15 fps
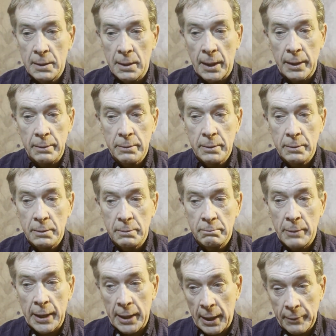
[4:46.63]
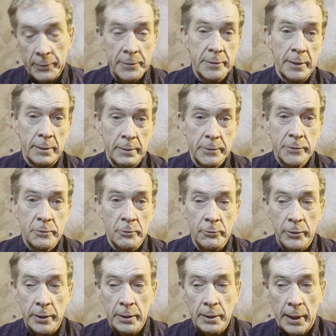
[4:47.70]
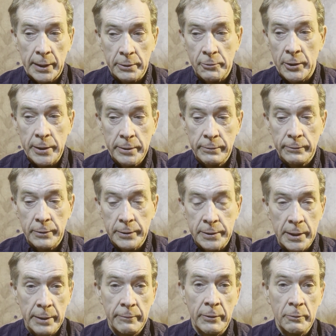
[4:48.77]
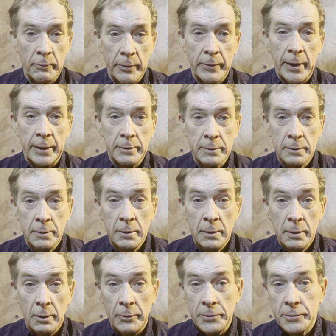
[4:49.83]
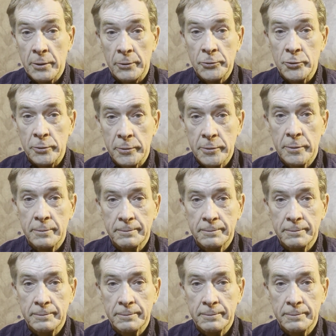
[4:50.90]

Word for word: like many others in the story, had great difficulty living with that on his conscience.